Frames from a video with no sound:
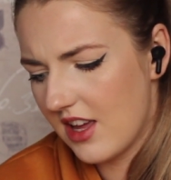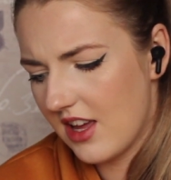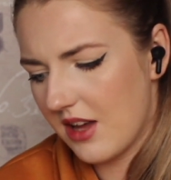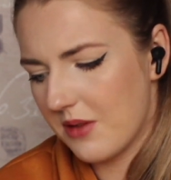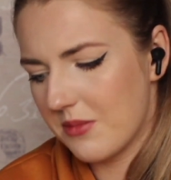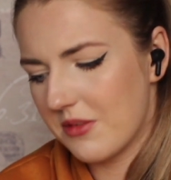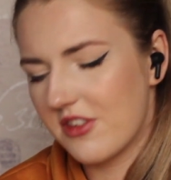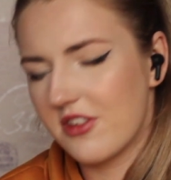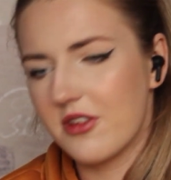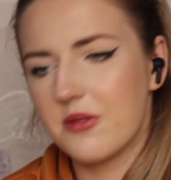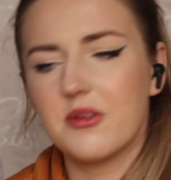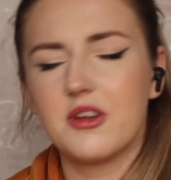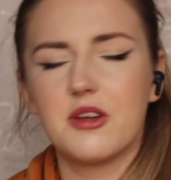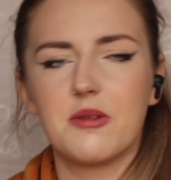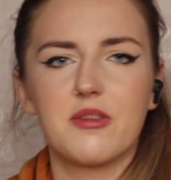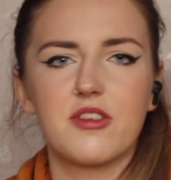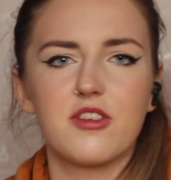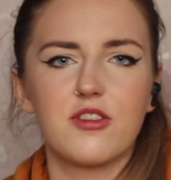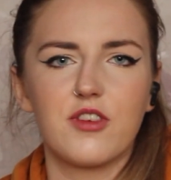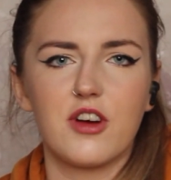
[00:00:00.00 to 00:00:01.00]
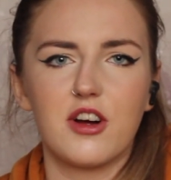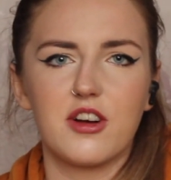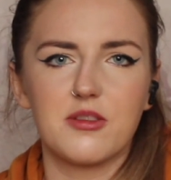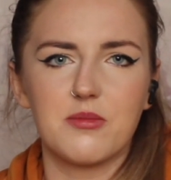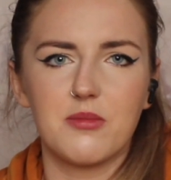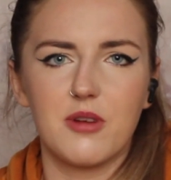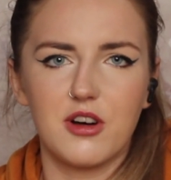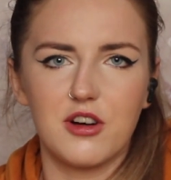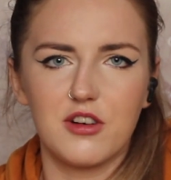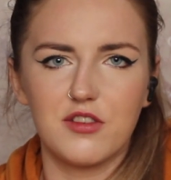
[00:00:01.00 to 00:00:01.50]
I'm assuming they must have got
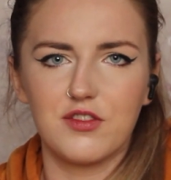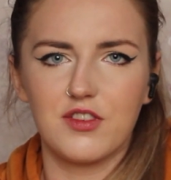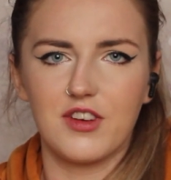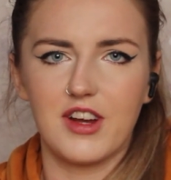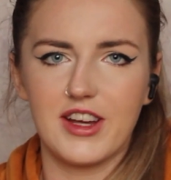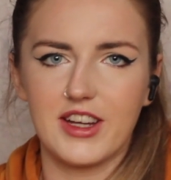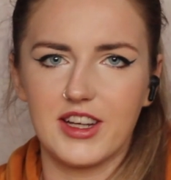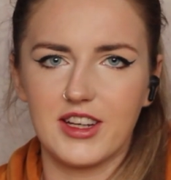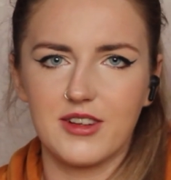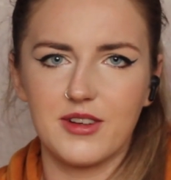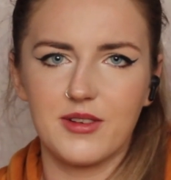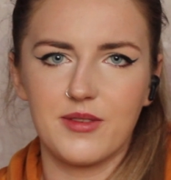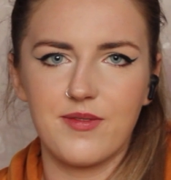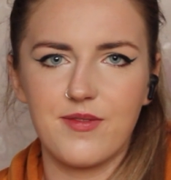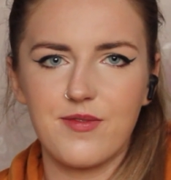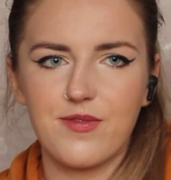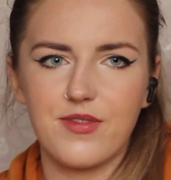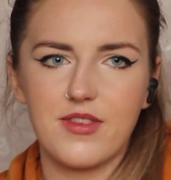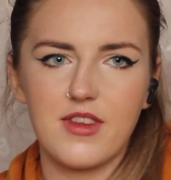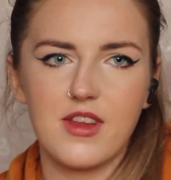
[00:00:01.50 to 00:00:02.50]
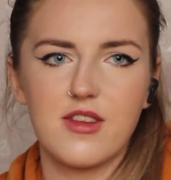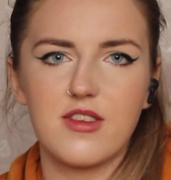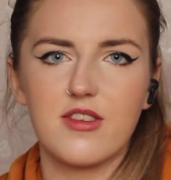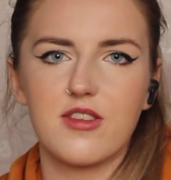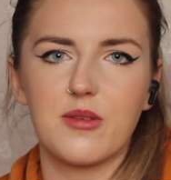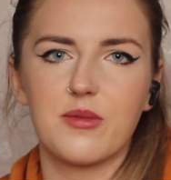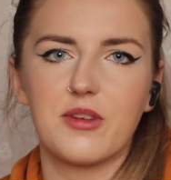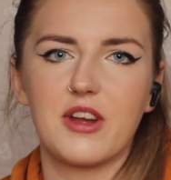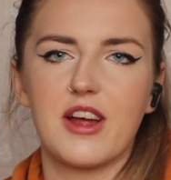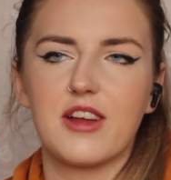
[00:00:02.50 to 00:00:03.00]
him off, like,
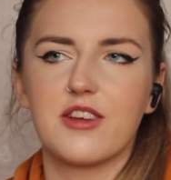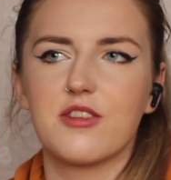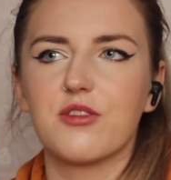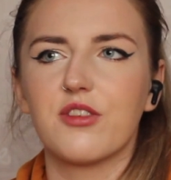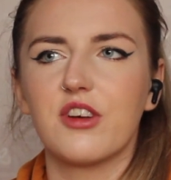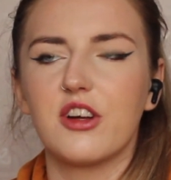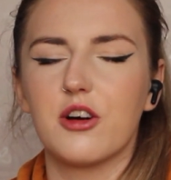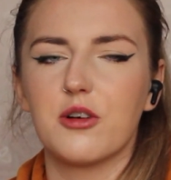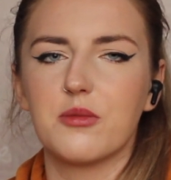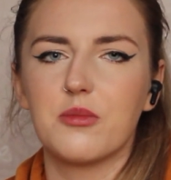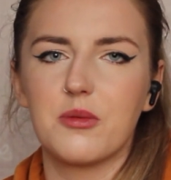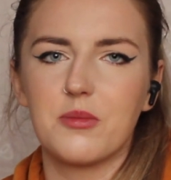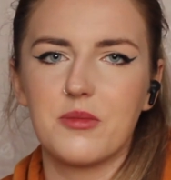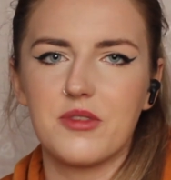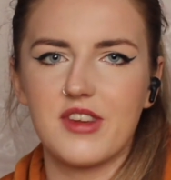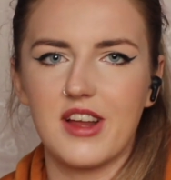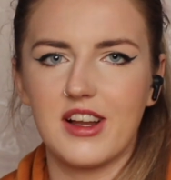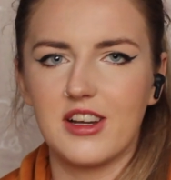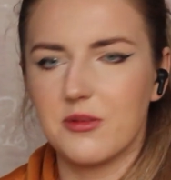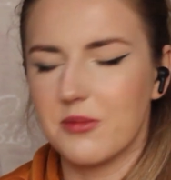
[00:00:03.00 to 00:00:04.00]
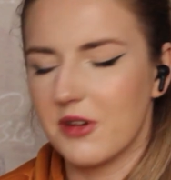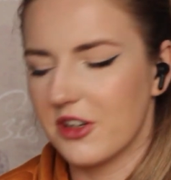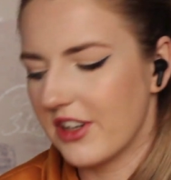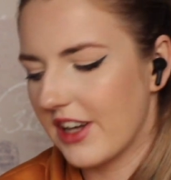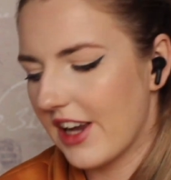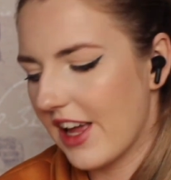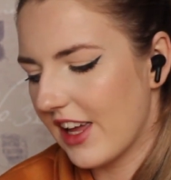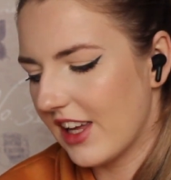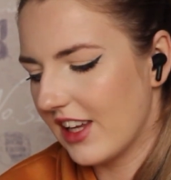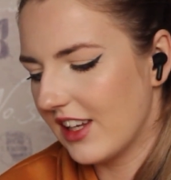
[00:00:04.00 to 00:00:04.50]
someone had to rehome him, sell him
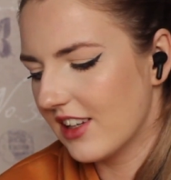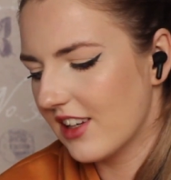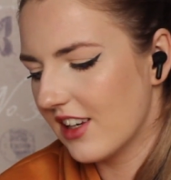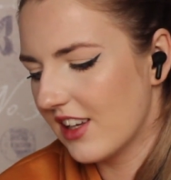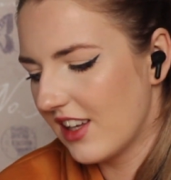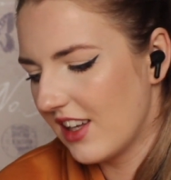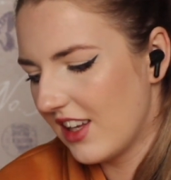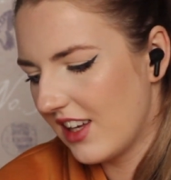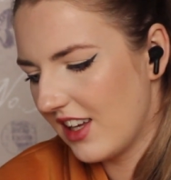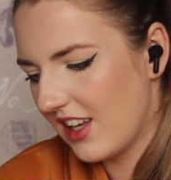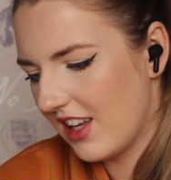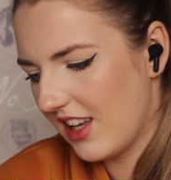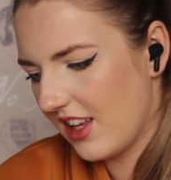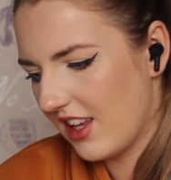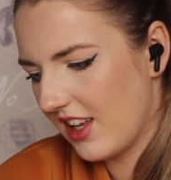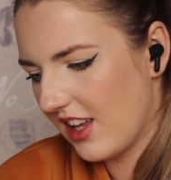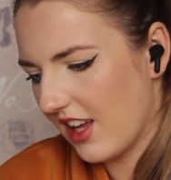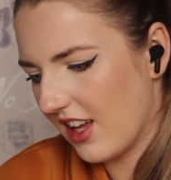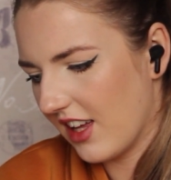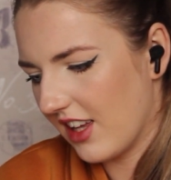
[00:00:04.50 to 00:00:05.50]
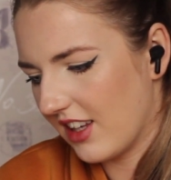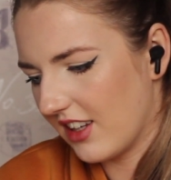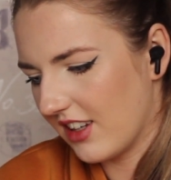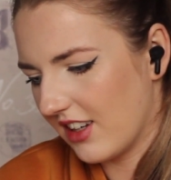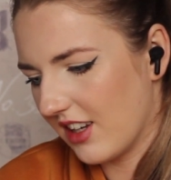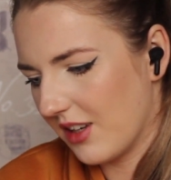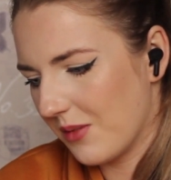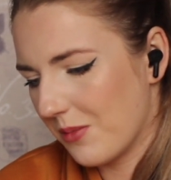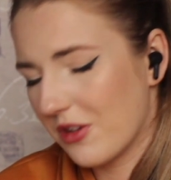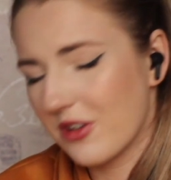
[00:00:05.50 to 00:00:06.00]
online.
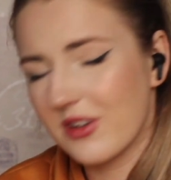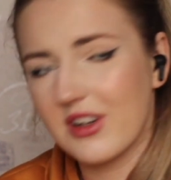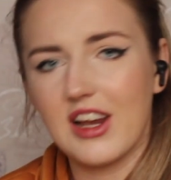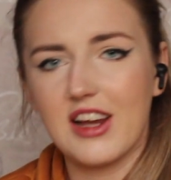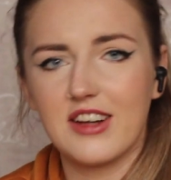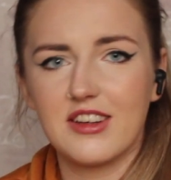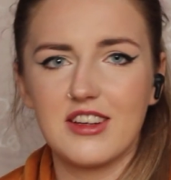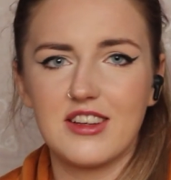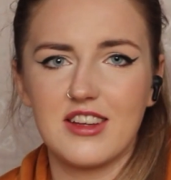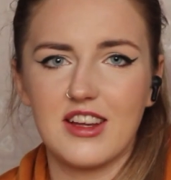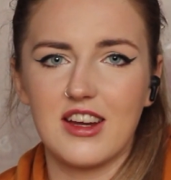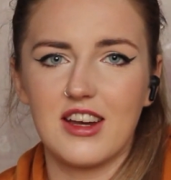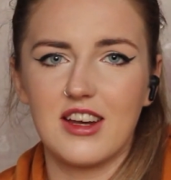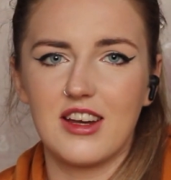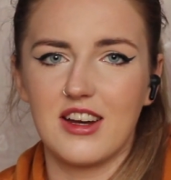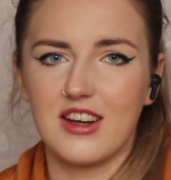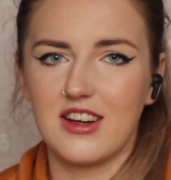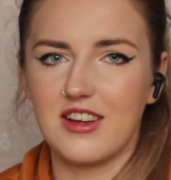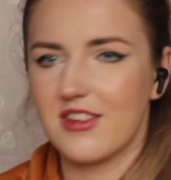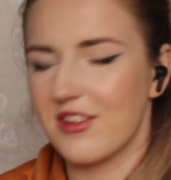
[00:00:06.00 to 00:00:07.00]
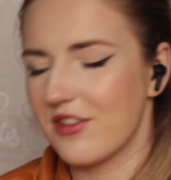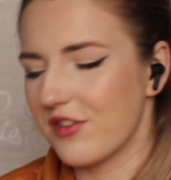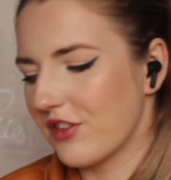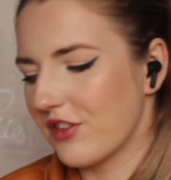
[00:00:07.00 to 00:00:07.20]
And I'm so glad they did, and he's a